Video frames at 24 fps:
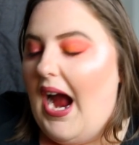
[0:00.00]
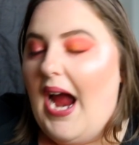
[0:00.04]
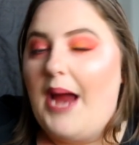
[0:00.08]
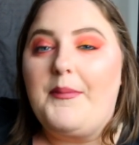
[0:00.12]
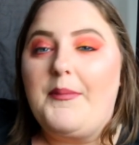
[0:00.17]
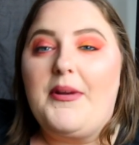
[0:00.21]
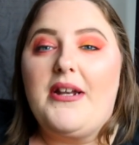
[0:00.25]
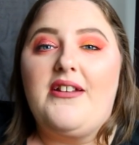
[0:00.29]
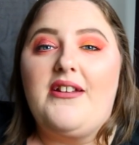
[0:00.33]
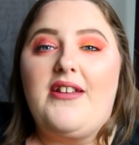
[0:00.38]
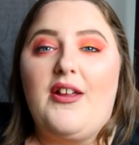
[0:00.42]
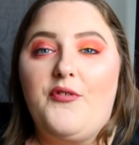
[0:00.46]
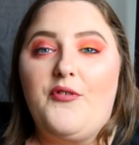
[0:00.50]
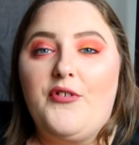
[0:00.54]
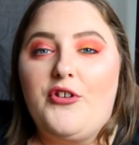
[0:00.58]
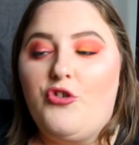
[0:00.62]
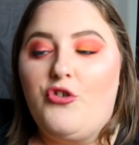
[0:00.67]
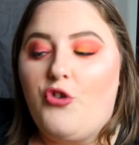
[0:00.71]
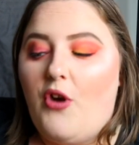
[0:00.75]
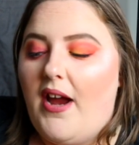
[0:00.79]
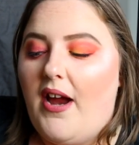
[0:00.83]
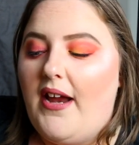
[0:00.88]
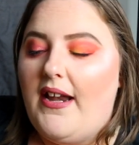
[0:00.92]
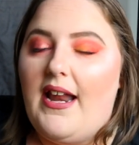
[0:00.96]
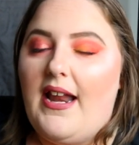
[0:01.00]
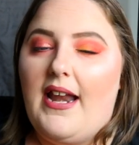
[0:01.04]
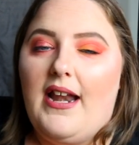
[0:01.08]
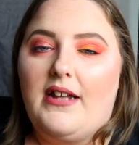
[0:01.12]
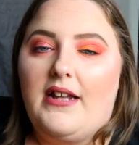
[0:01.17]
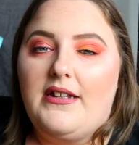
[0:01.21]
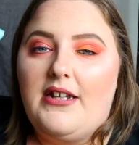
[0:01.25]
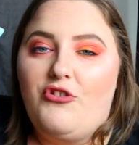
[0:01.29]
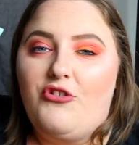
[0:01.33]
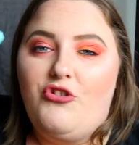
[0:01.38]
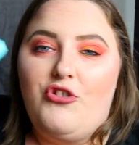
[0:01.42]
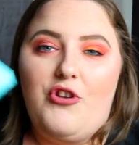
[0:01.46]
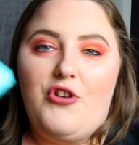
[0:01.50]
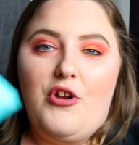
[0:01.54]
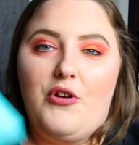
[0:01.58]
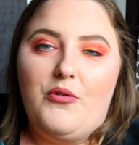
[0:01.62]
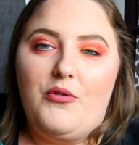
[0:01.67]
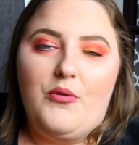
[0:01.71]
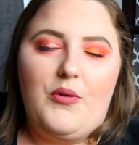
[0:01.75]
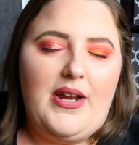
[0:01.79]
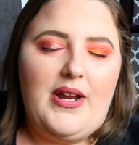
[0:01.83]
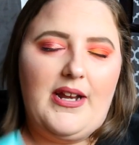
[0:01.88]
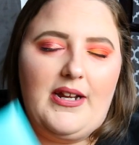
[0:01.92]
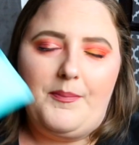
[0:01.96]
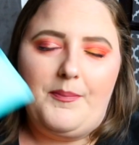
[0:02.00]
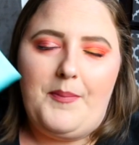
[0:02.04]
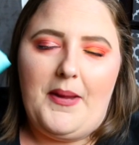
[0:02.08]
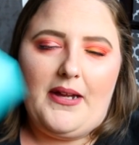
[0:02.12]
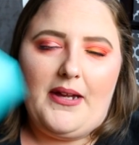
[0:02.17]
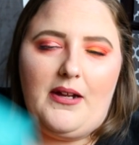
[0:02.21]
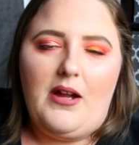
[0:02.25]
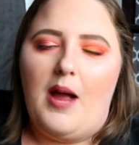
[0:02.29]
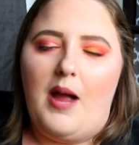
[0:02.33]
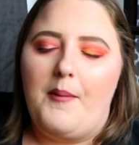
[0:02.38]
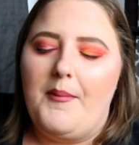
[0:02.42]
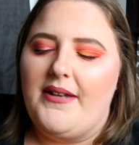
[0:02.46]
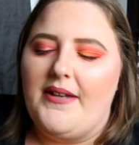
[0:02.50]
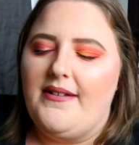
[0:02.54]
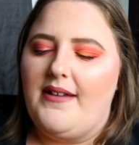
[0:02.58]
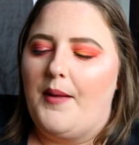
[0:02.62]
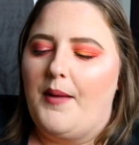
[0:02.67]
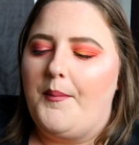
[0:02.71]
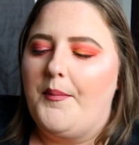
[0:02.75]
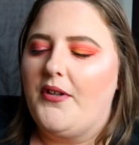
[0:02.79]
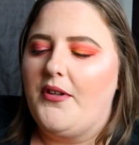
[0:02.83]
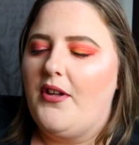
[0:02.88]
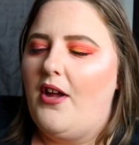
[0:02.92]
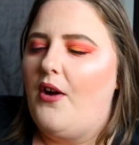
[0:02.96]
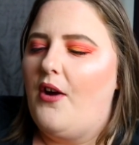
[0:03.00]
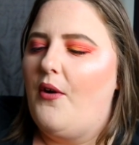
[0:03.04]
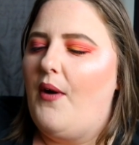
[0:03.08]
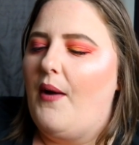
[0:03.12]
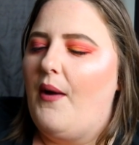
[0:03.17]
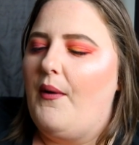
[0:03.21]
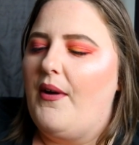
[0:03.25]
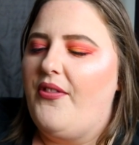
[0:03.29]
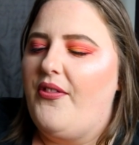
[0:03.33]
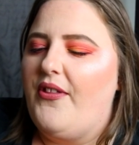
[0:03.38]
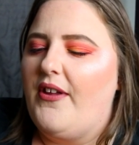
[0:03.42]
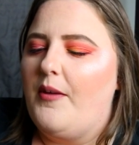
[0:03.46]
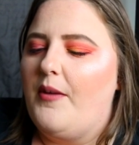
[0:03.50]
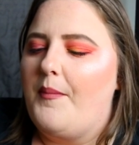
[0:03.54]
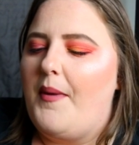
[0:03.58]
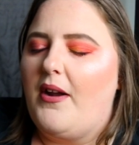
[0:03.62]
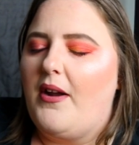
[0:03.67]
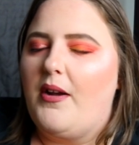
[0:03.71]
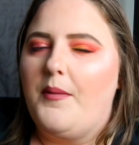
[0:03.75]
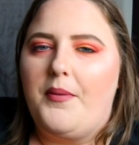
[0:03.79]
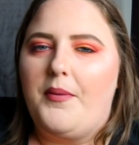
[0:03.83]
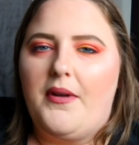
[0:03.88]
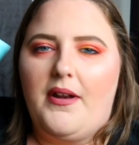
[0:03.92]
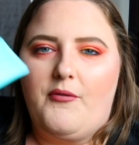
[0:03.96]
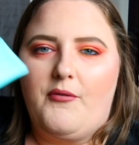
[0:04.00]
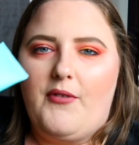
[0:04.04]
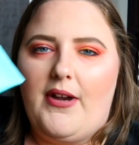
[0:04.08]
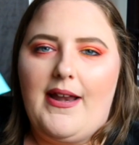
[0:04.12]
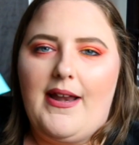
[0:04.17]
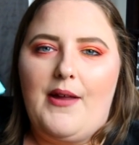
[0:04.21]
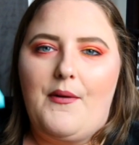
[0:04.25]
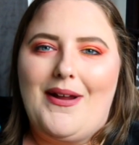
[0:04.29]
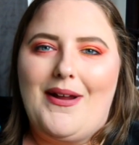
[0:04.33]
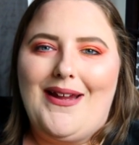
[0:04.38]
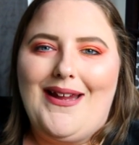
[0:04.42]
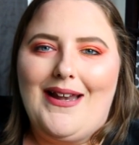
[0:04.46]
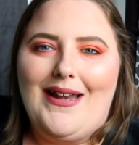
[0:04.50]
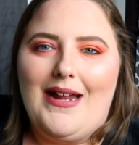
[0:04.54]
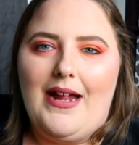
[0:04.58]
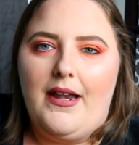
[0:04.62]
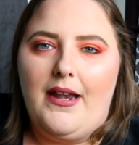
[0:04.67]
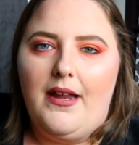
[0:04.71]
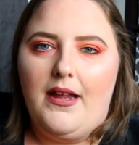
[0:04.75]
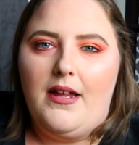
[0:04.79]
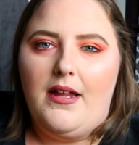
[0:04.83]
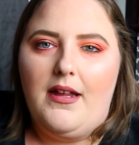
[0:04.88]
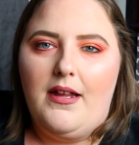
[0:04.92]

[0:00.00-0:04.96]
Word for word: I'm gonna definitely try it, and I'll let you know in a pinned comment down below how I think about it. But right now I cannot.